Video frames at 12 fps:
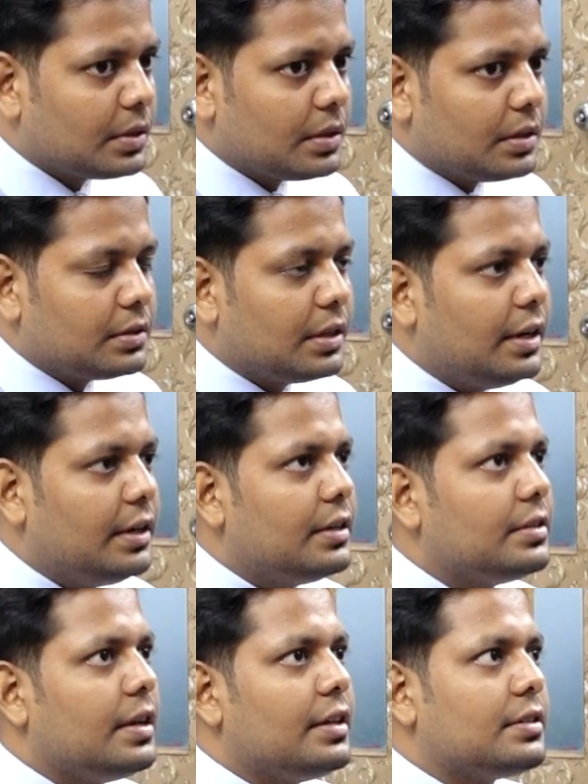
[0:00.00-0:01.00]
Sir, it
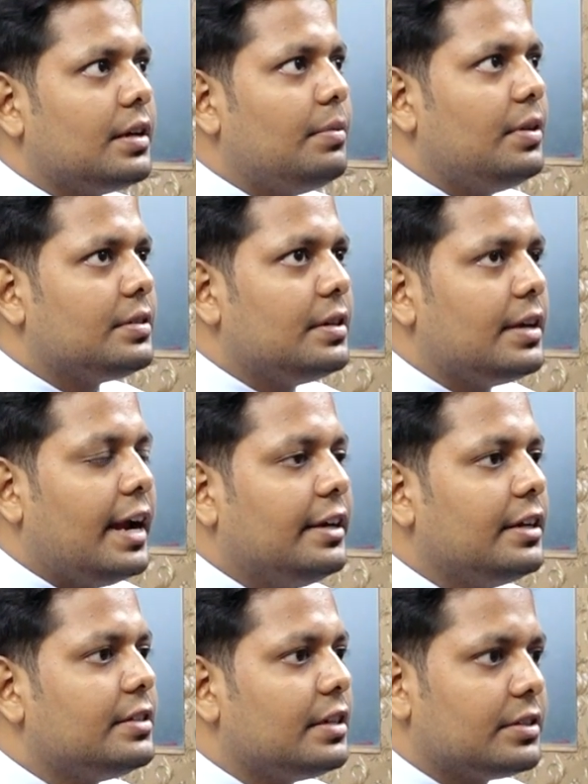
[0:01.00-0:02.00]
is established in
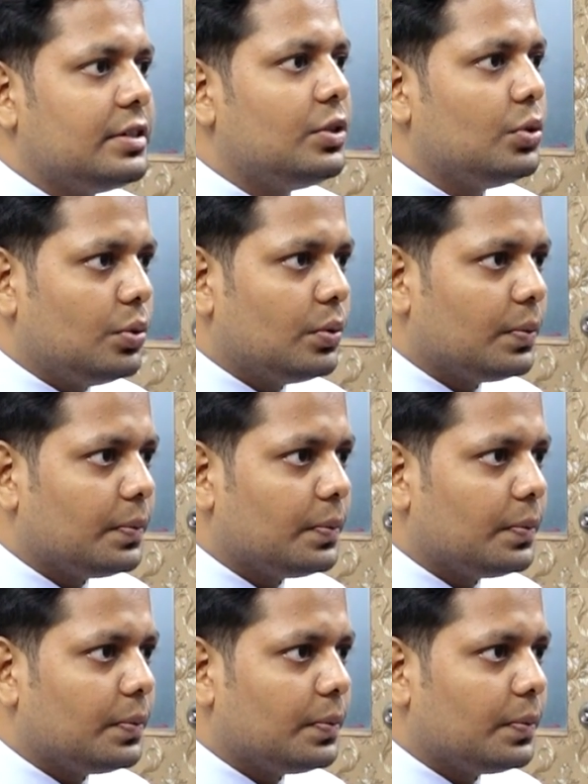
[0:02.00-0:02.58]
1962.